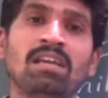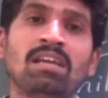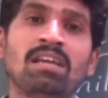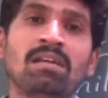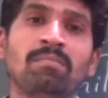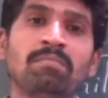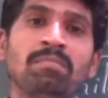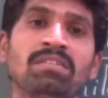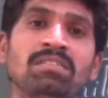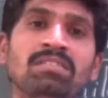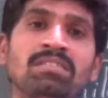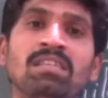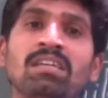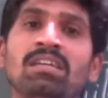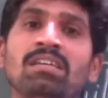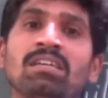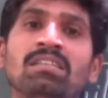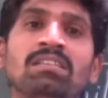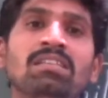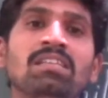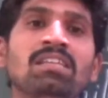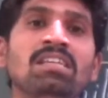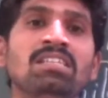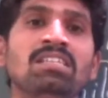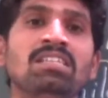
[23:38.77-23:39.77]
agriculture
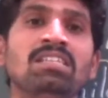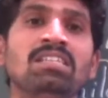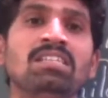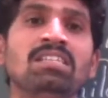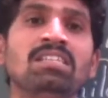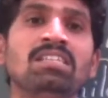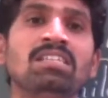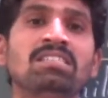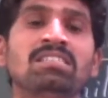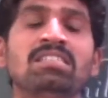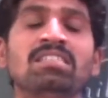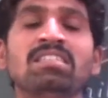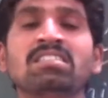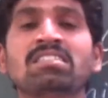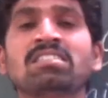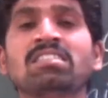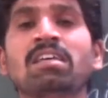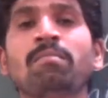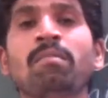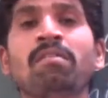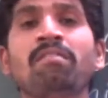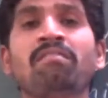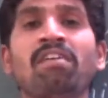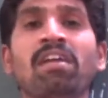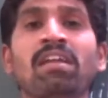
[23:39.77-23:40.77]
area means these
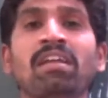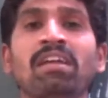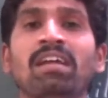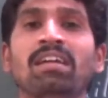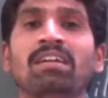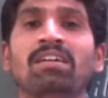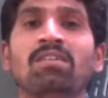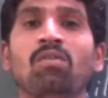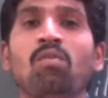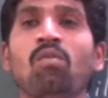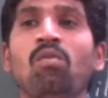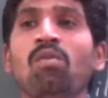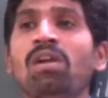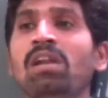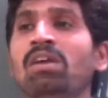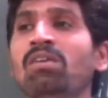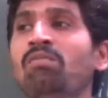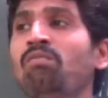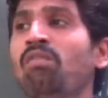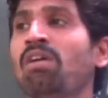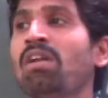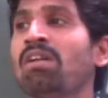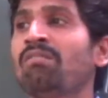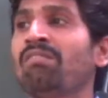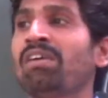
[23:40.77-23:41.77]
things they may forget
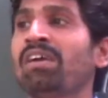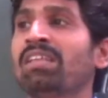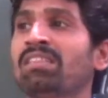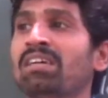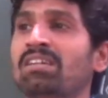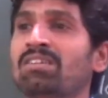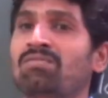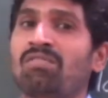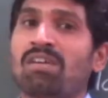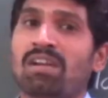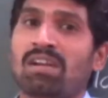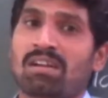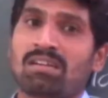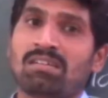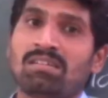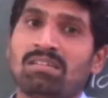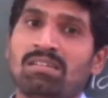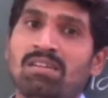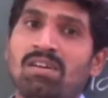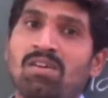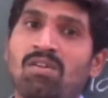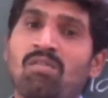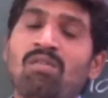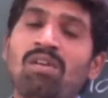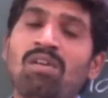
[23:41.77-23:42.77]
only one way that
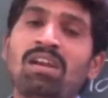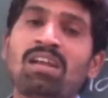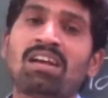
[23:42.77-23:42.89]
work.